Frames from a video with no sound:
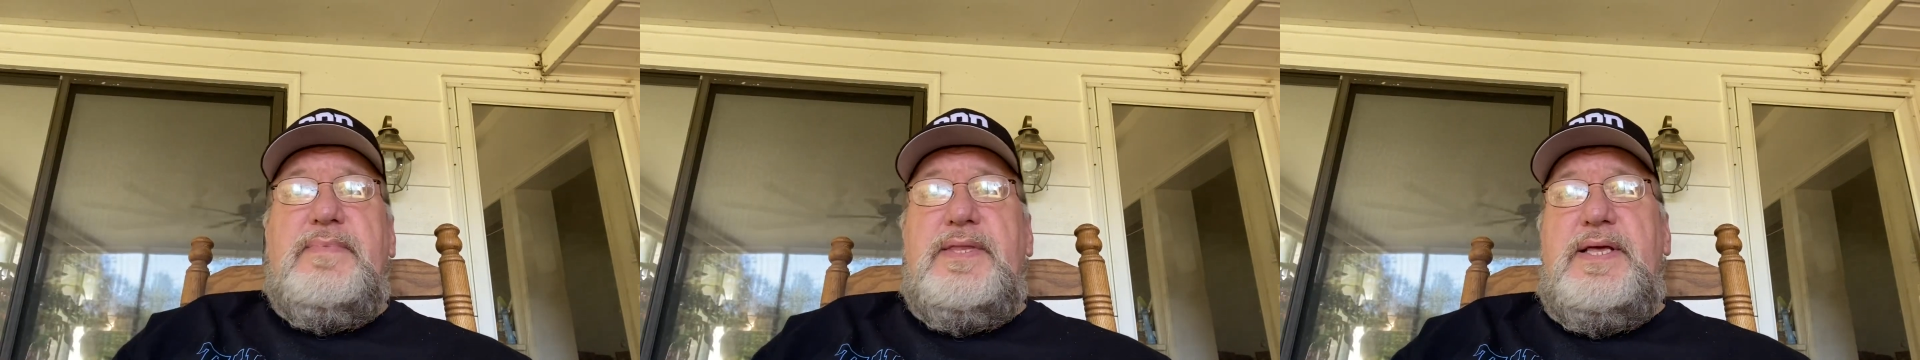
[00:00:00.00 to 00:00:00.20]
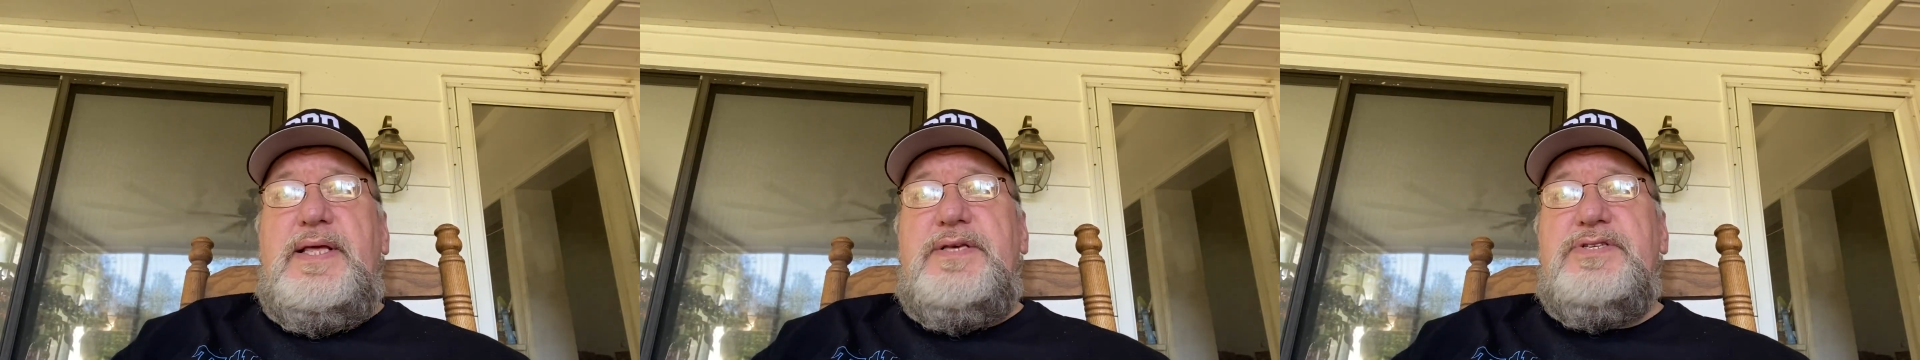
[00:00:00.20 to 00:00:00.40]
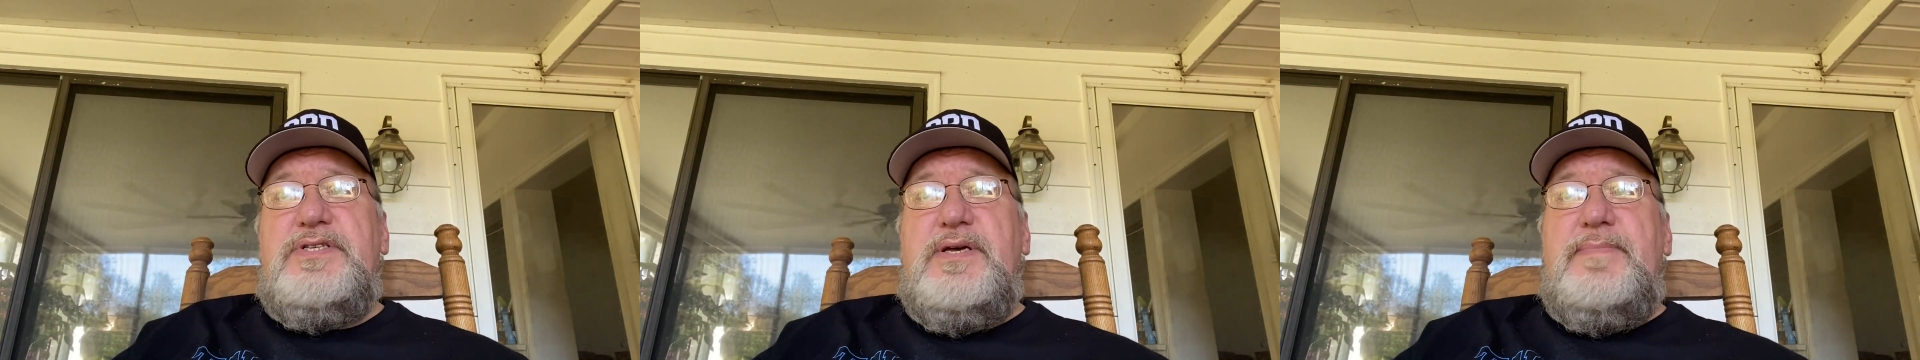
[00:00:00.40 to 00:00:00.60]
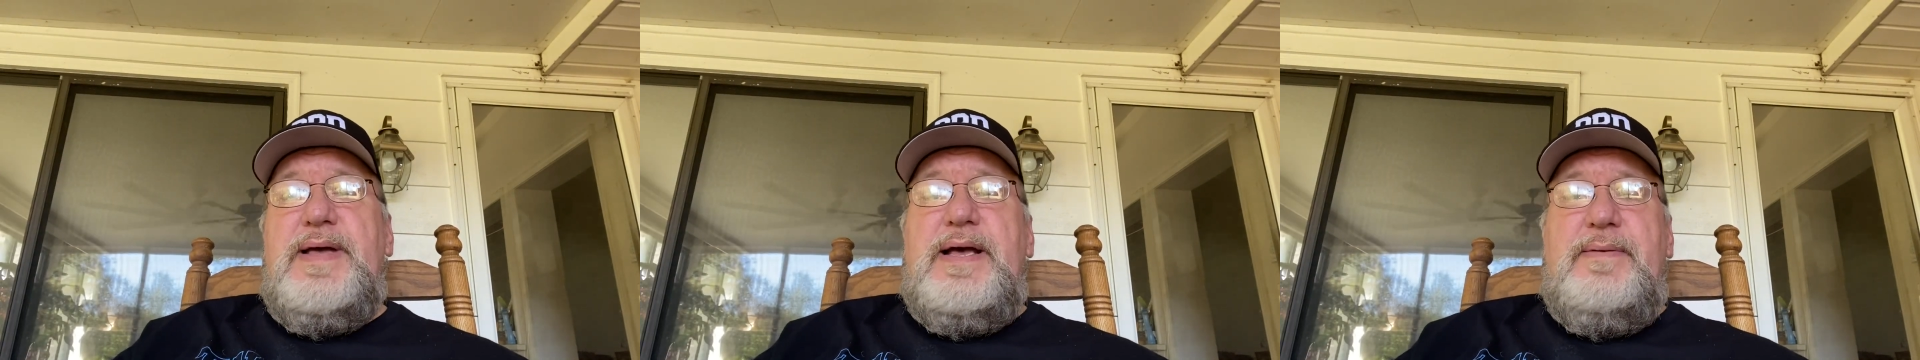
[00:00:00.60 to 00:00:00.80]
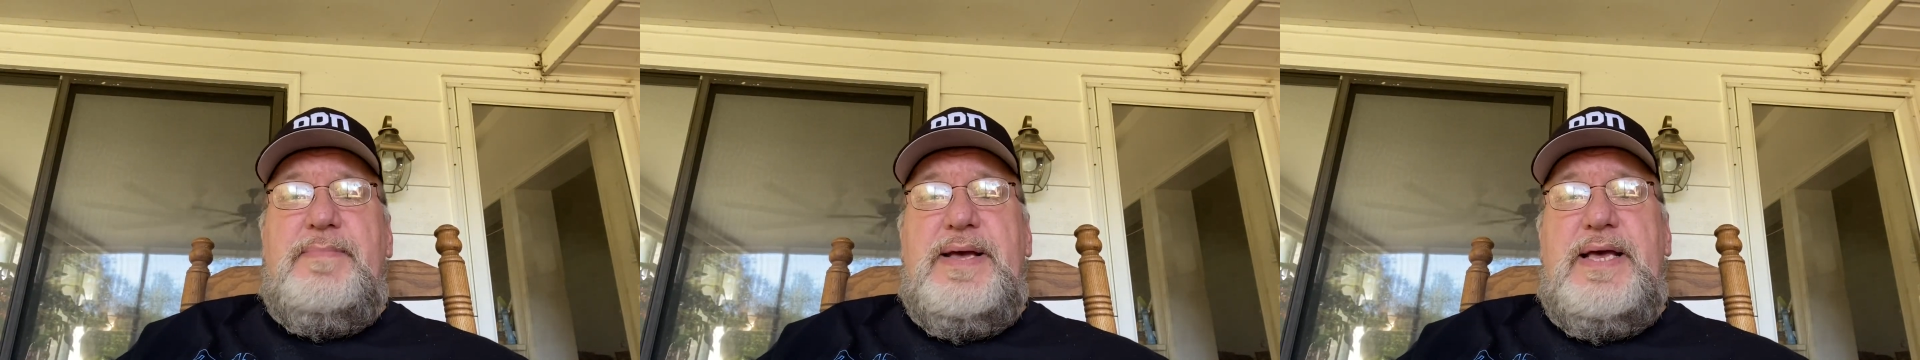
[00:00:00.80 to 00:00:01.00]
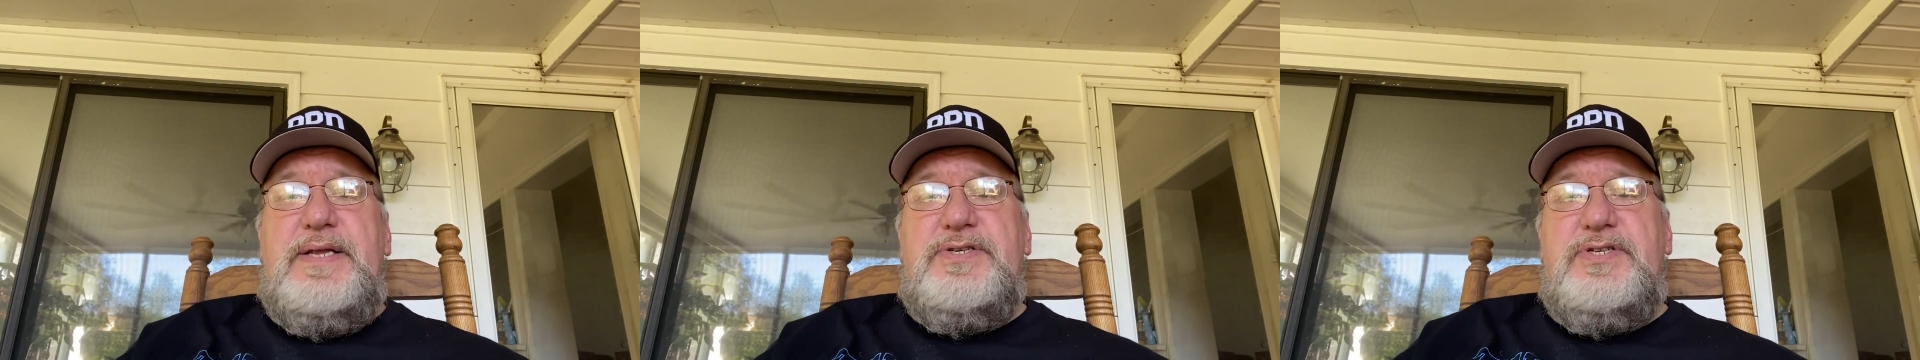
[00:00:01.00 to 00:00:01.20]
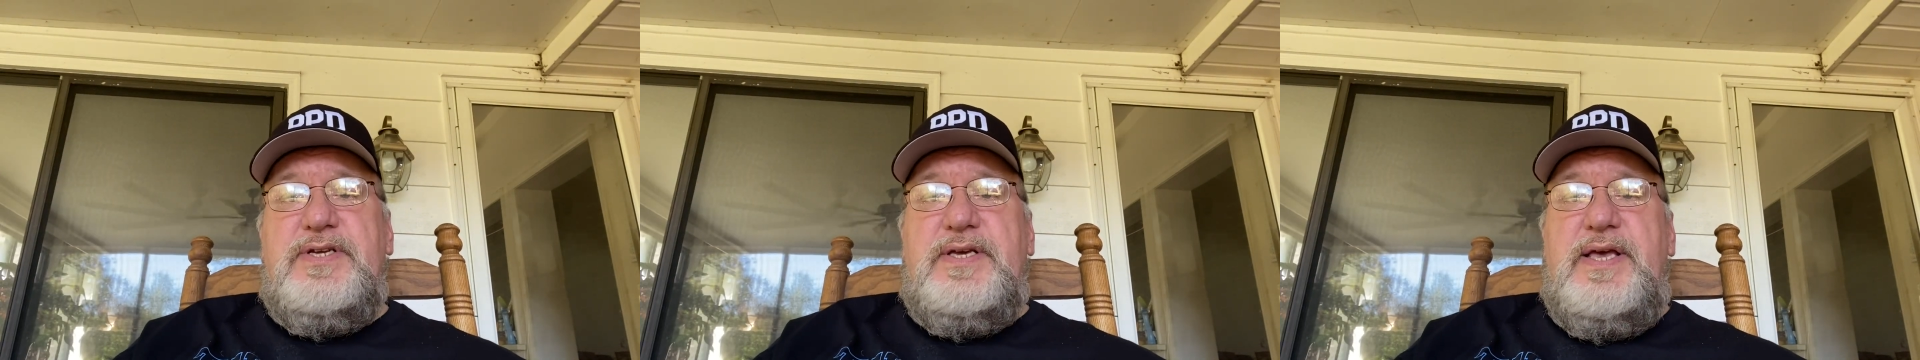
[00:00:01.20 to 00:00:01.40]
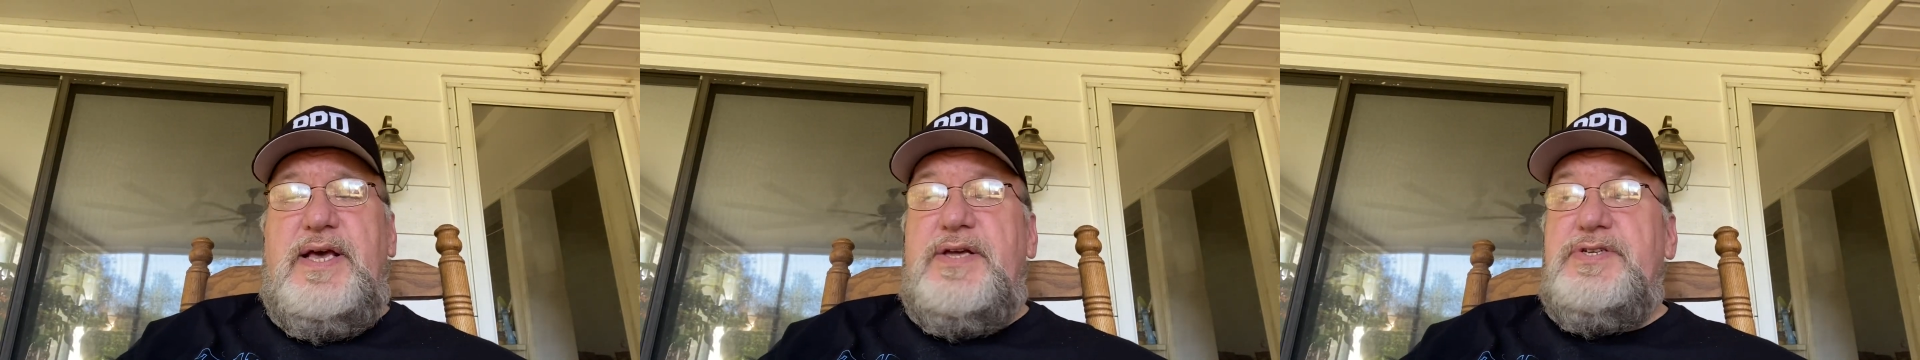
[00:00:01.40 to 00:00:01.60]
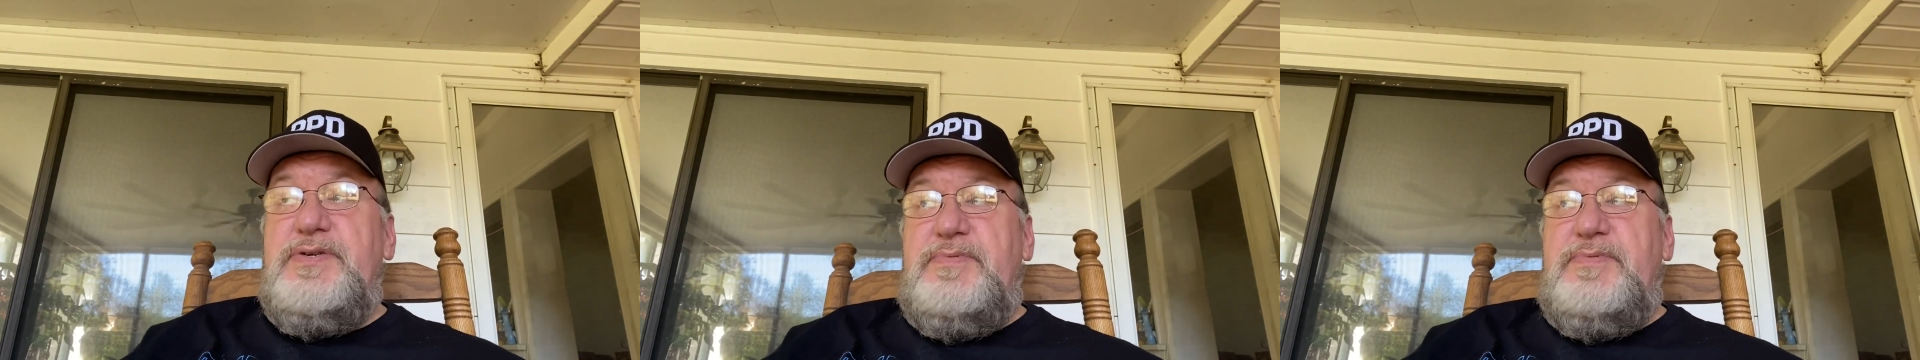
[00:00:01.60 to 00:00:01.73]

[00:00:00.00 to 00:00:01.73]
He somehow managed to catch it.